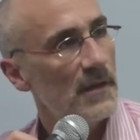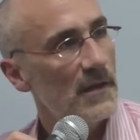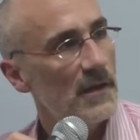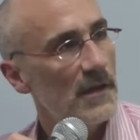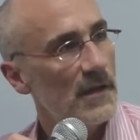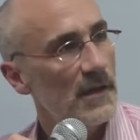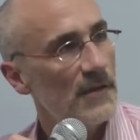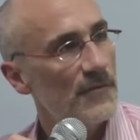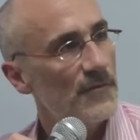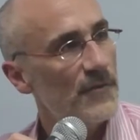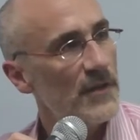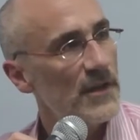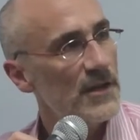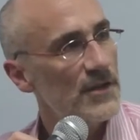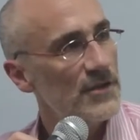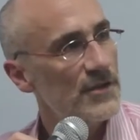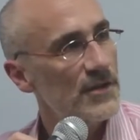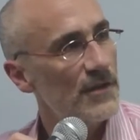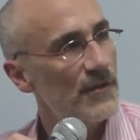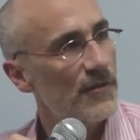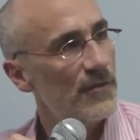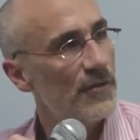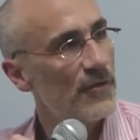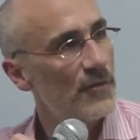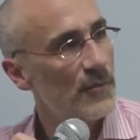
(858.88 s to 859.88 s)
He finished
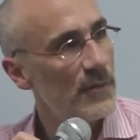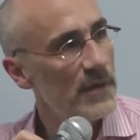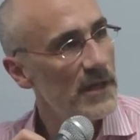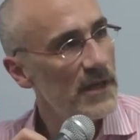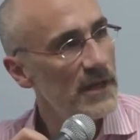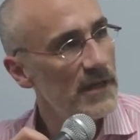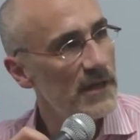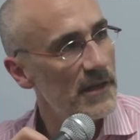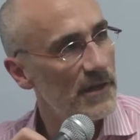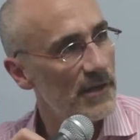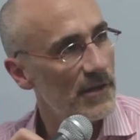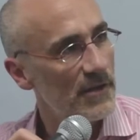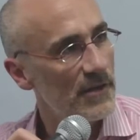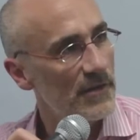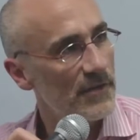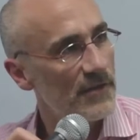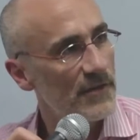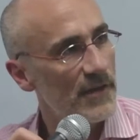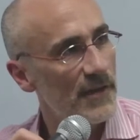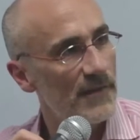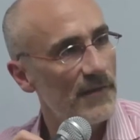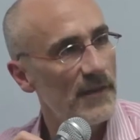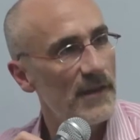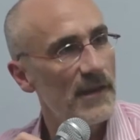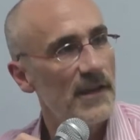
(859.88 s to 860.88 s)
in 3 years,
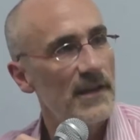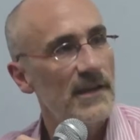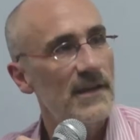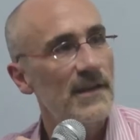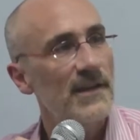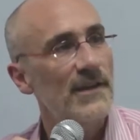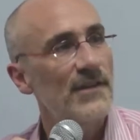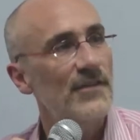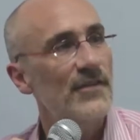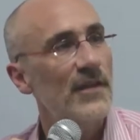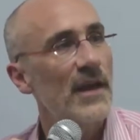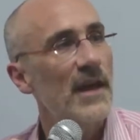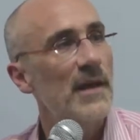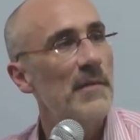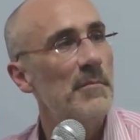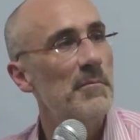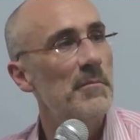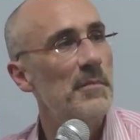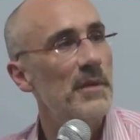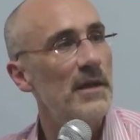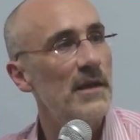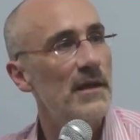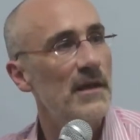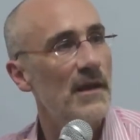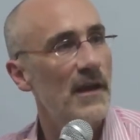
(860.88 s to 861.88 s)
and then he did his
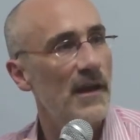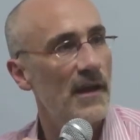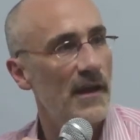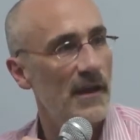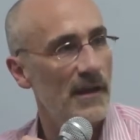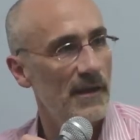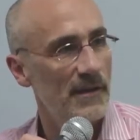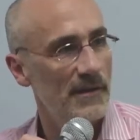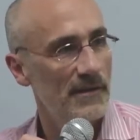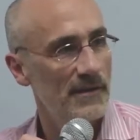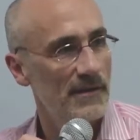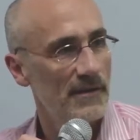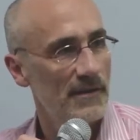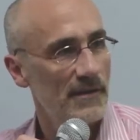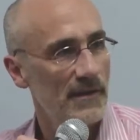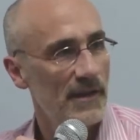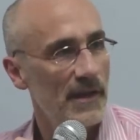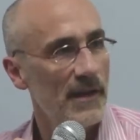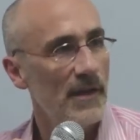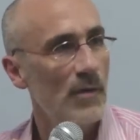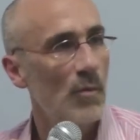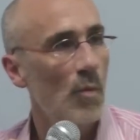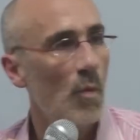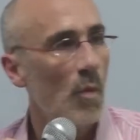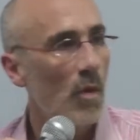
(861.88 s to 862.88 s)
MBA
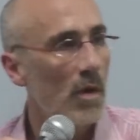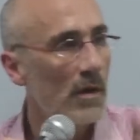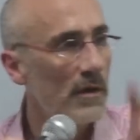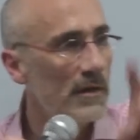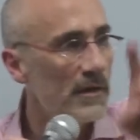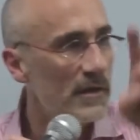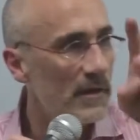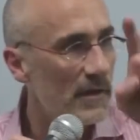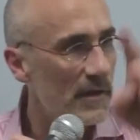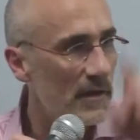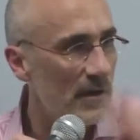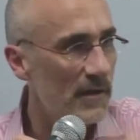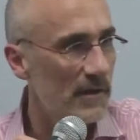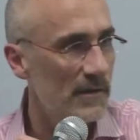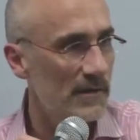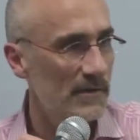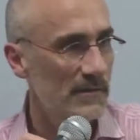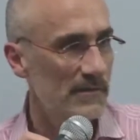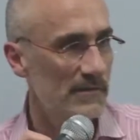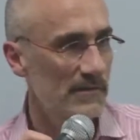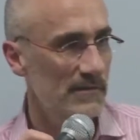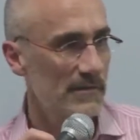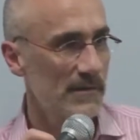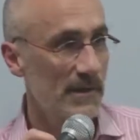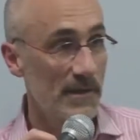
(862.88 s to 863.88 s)
in 1 year.
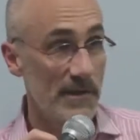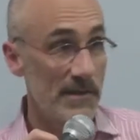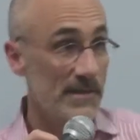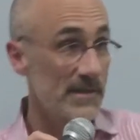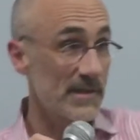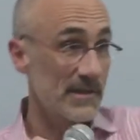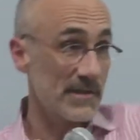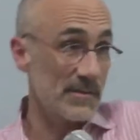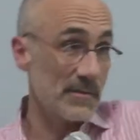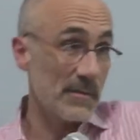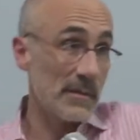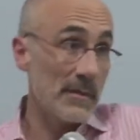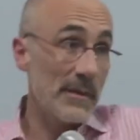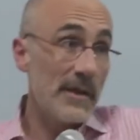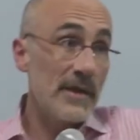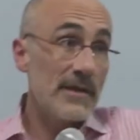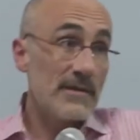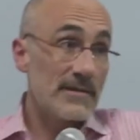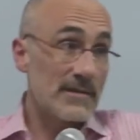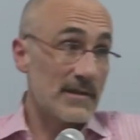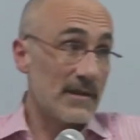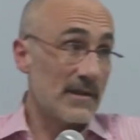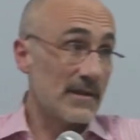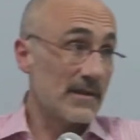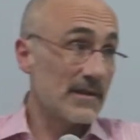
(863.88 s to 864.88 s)
This is
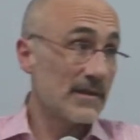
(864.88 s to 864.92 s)
amazing.